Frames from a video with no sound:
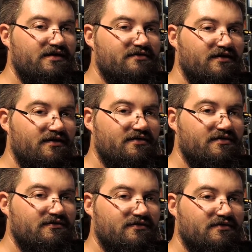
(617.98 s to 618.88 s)
Thanks,
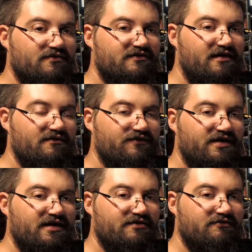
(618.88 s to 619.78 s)
guys. This is Jarrad,
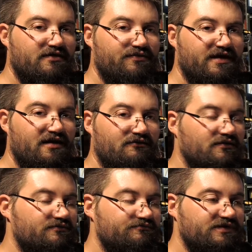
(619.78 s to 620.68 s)
VK3BL.
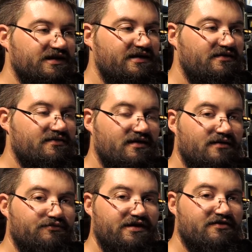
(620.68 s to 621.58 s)
Please,
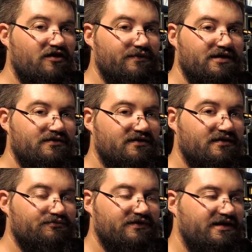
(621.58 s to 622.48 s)
please comment.
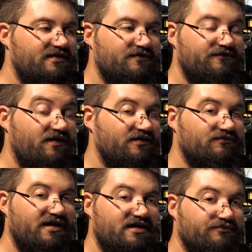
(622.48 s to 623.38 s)
Please find
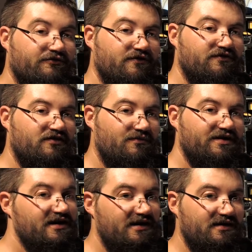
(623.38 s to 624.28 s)
a way to prove that
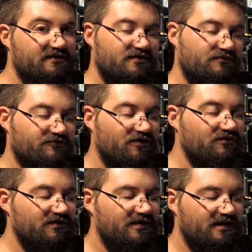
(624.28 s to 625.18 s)
I'm an idiot and I'm
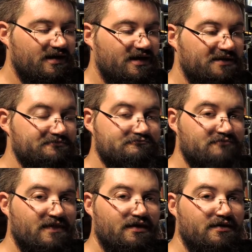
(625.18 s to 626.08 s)
wrong.
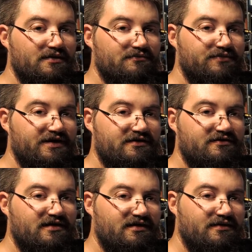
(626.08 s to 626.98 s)
But
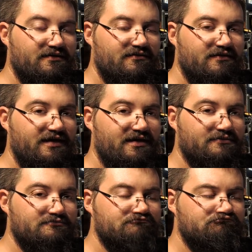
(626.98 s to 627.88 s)
yeah,
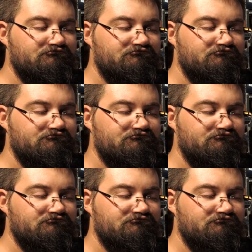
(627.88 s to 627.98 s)
a